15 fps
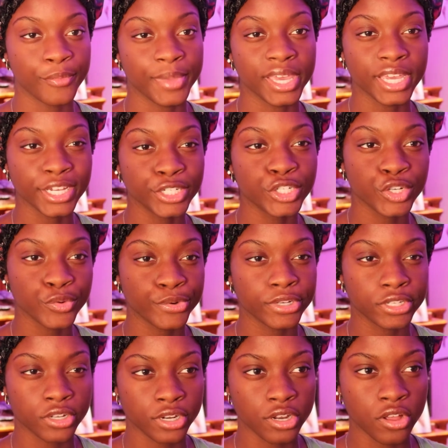making sure we're
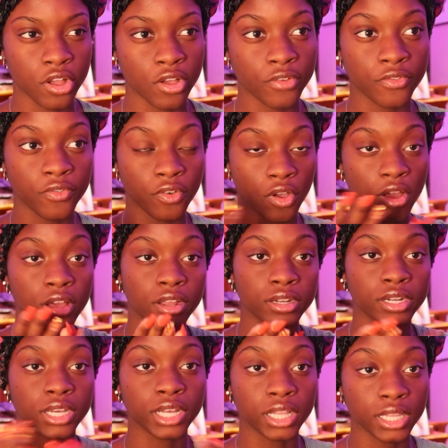starting off on
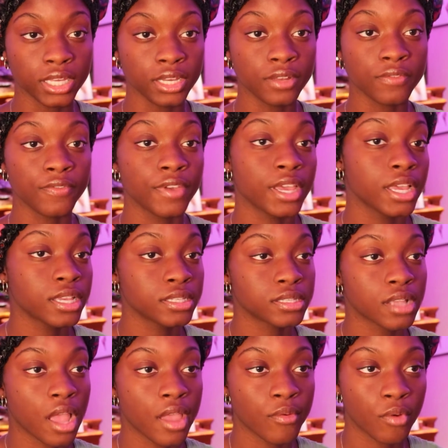a clean face.
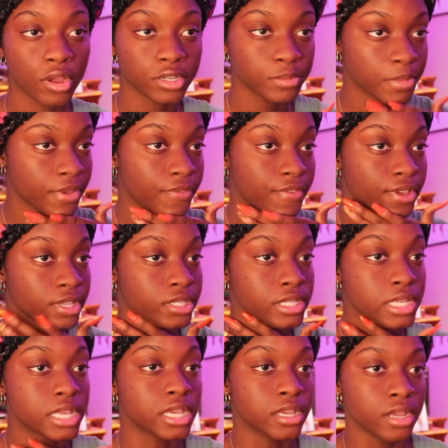I washed my face
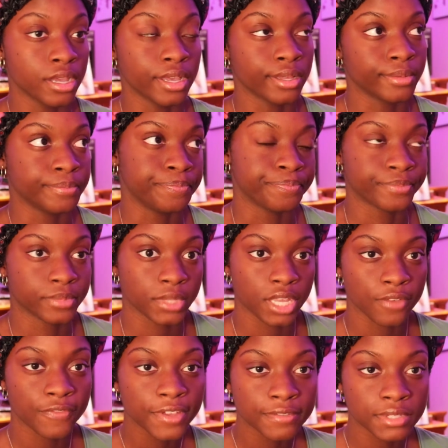like I
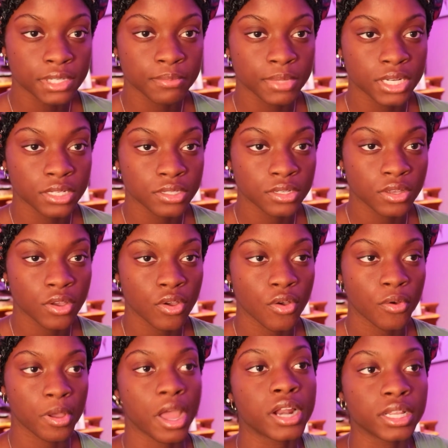think 15 minutes ago,
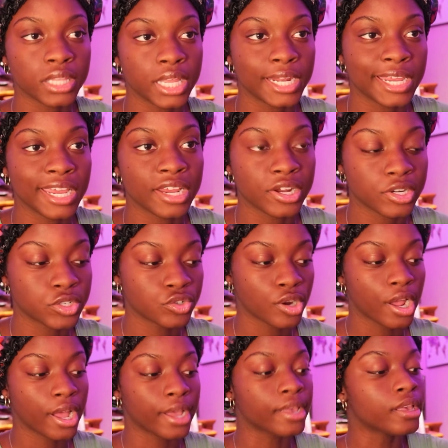kind of let it air
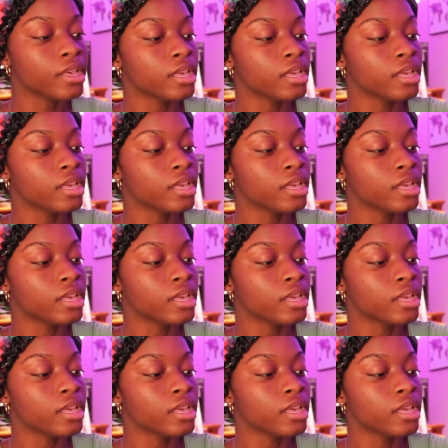dry,